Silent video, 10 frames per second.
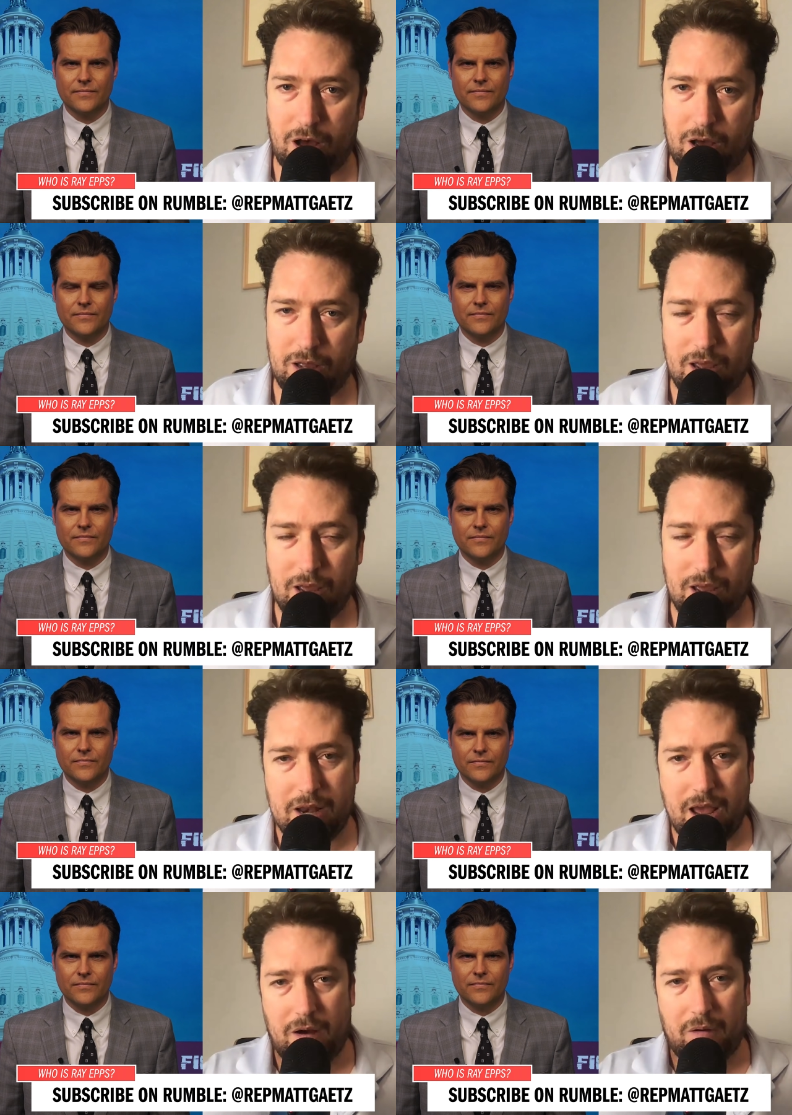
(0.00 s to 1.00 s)
Speaker 1: law.
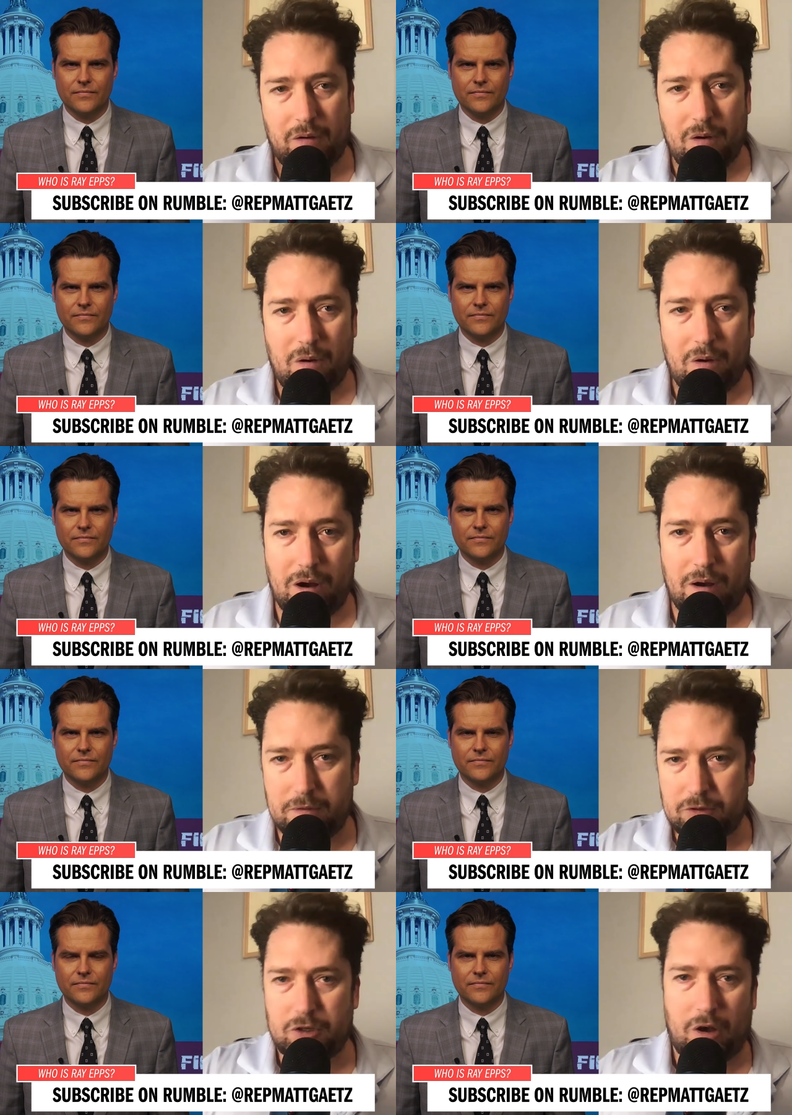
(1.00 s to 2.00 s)
Now,
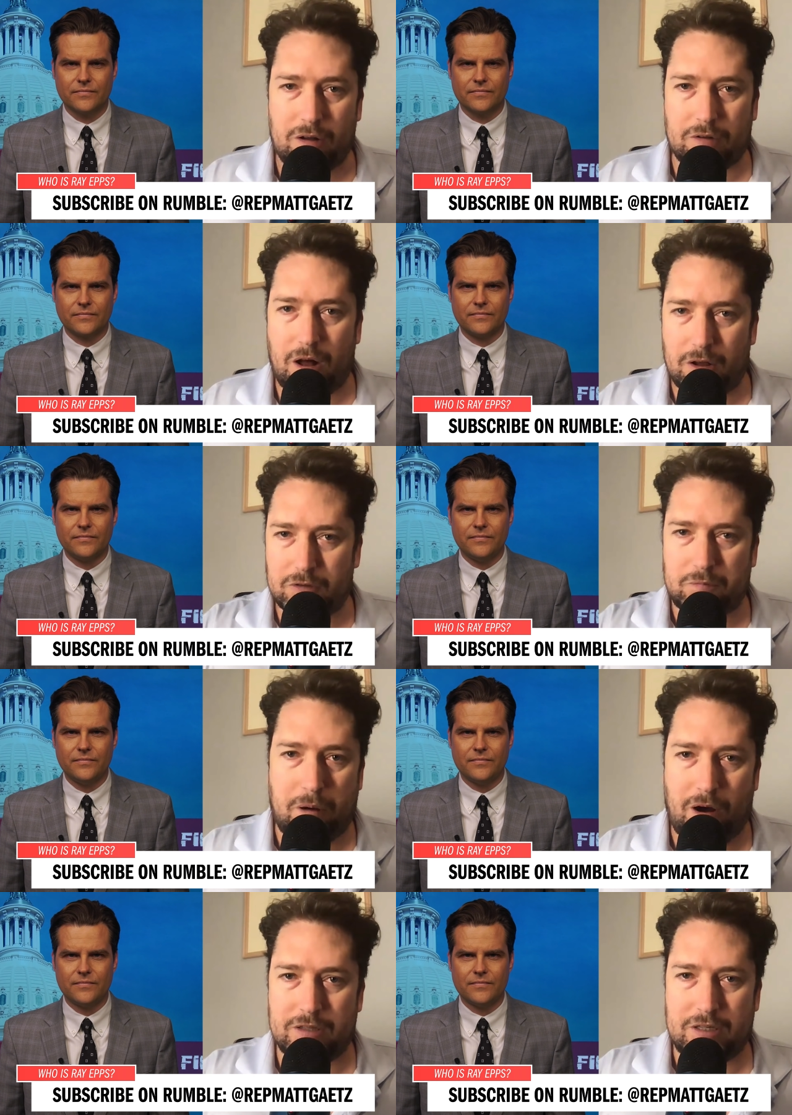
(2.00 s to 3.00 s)
so
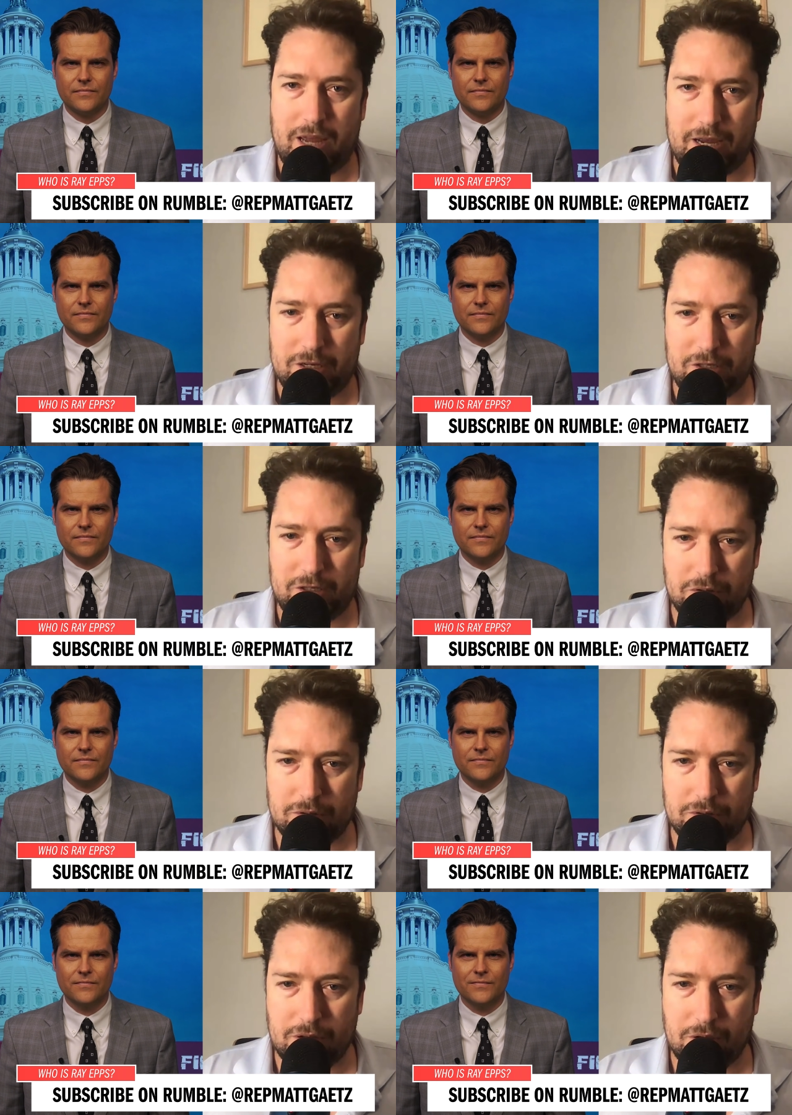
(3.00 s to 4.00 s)
I'll pause in case
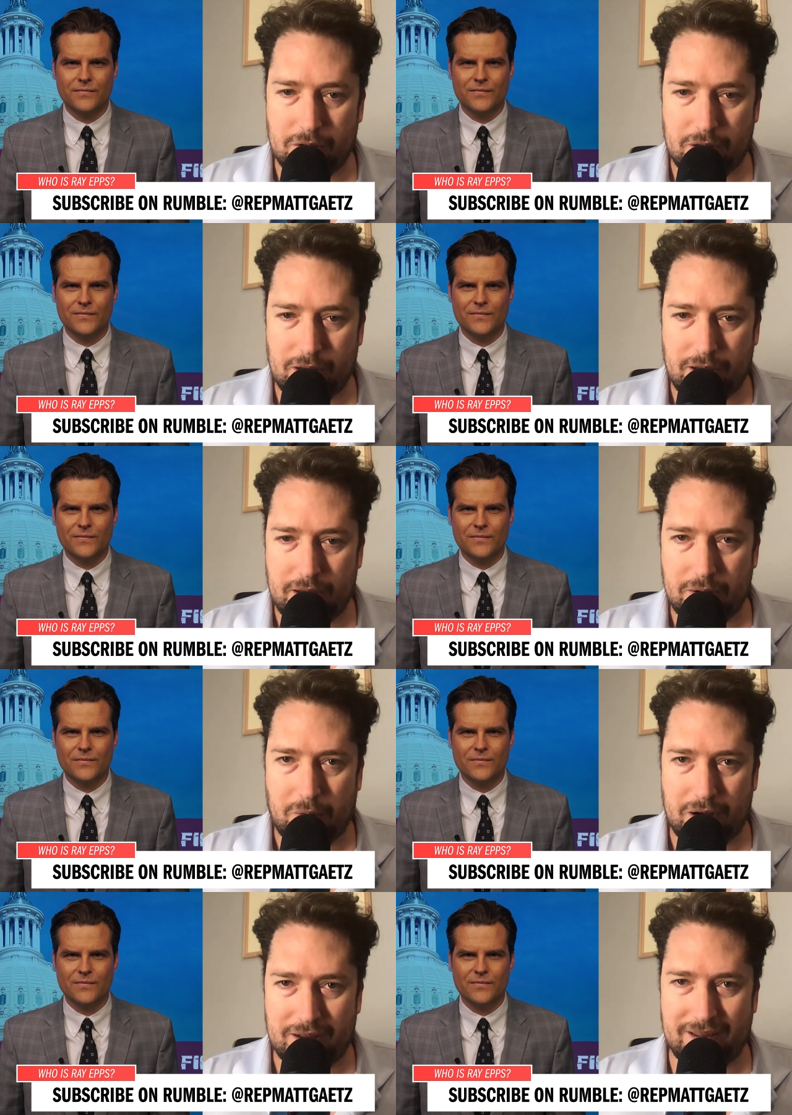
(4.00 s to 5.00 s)
you. I
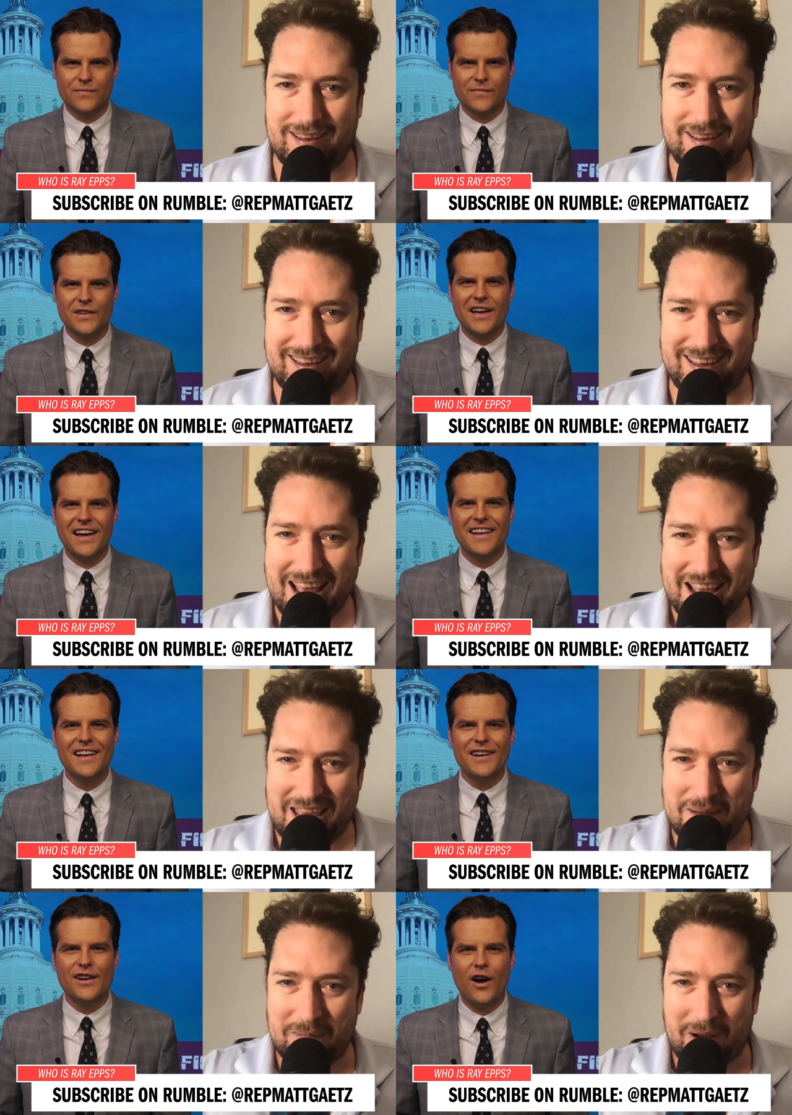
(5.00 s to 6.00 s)
don't want to.
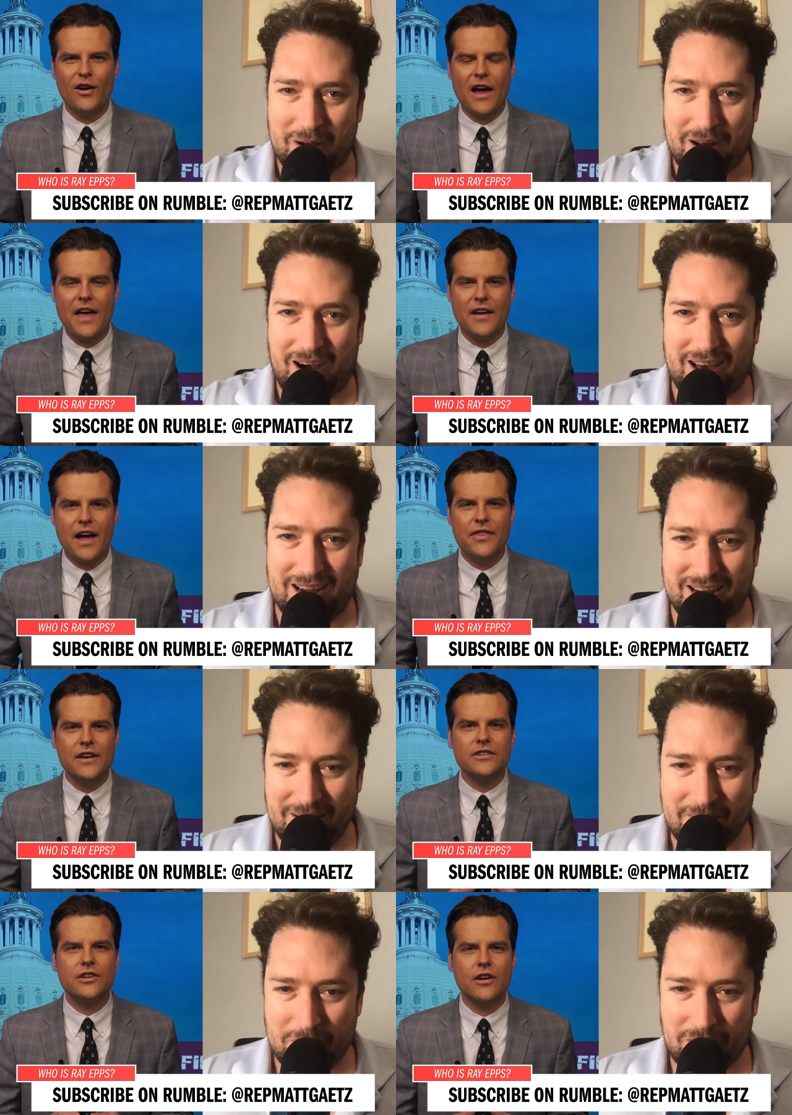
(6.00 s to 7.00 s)
Speaker 2: I think
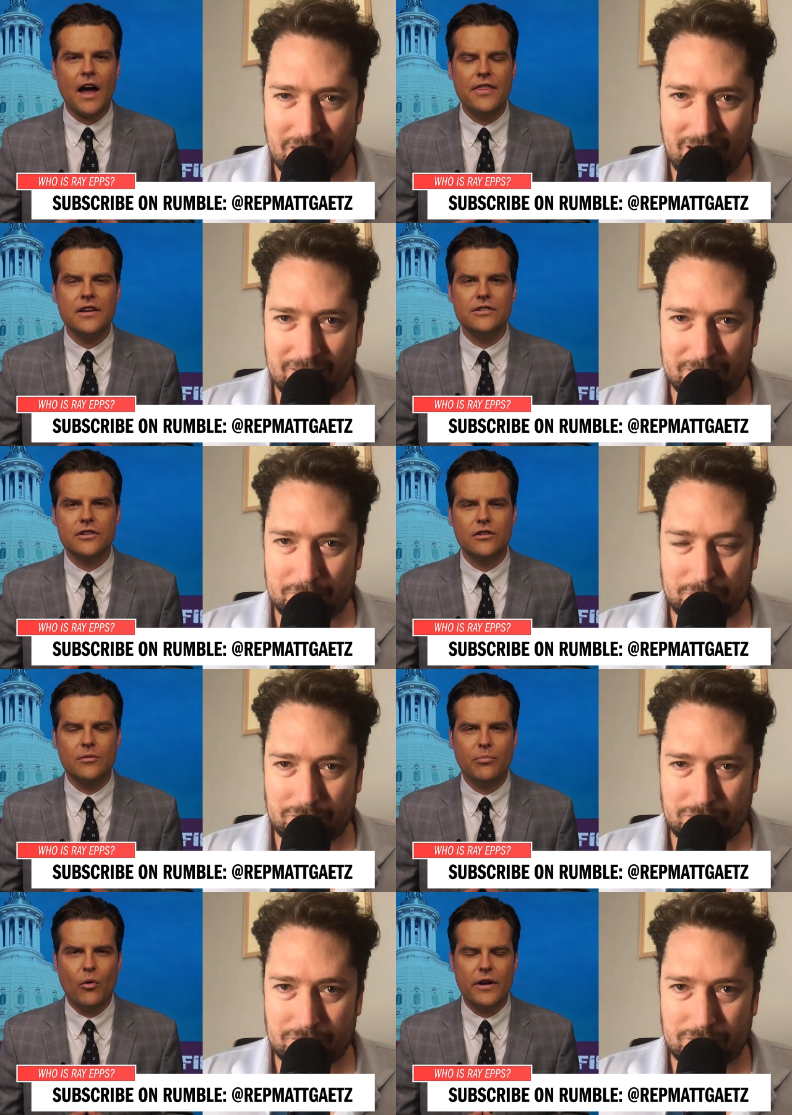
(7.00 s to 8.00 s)
it's a. I think it's a
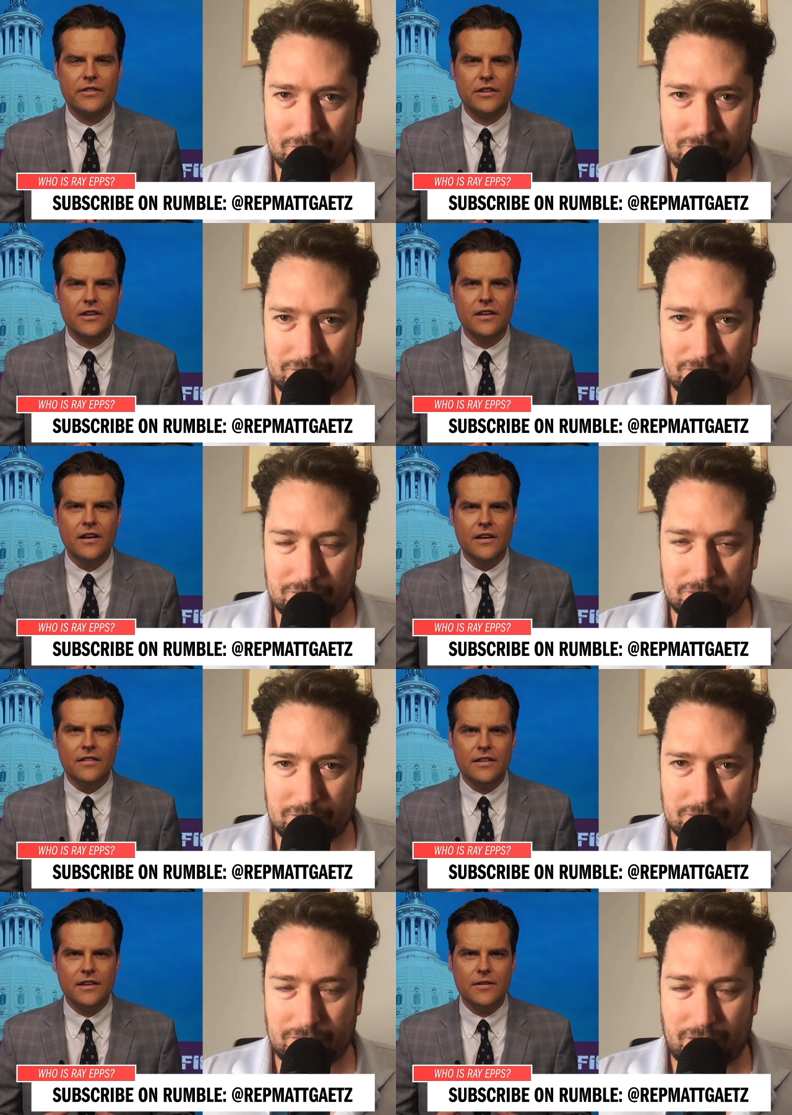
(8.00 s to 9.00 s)
good point. The
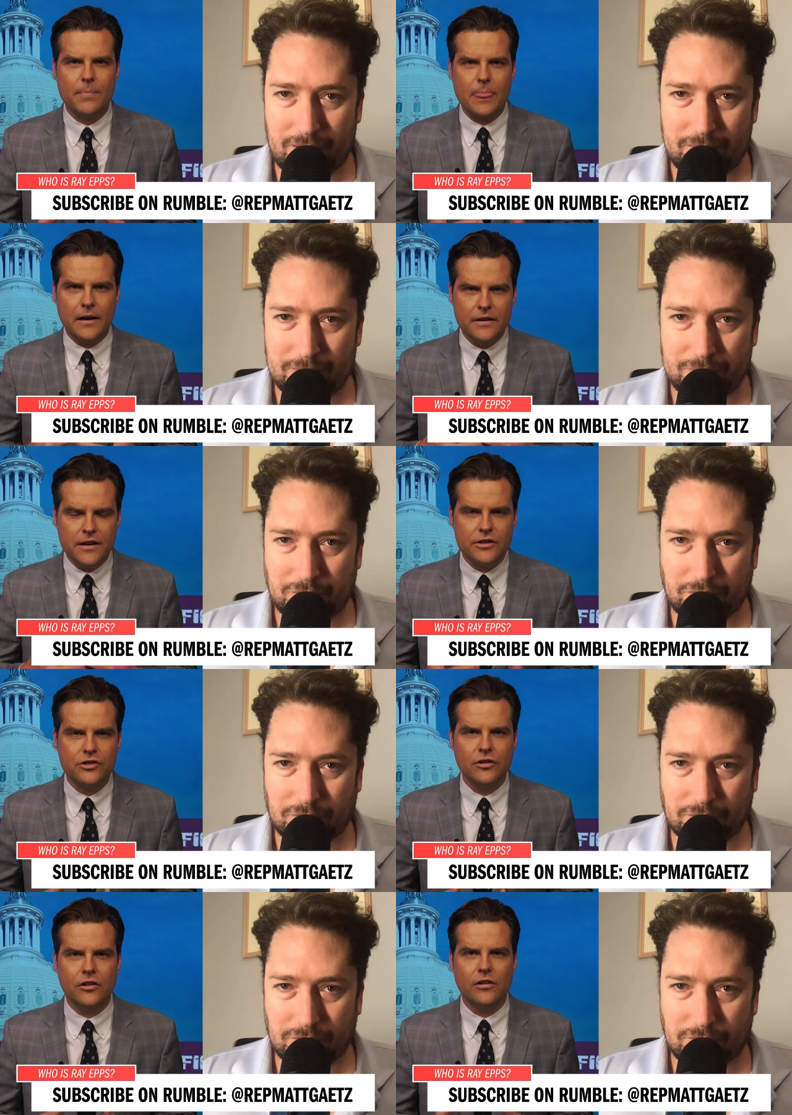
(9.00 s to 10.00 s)

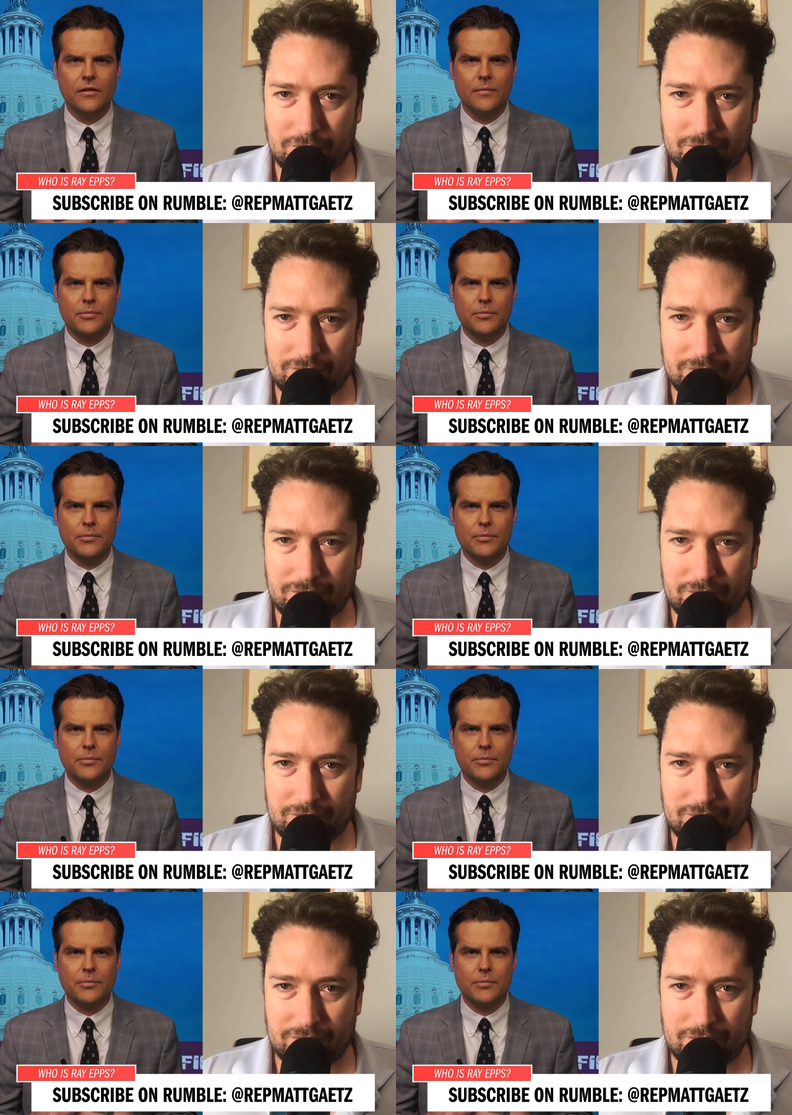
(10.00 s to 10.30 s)
initial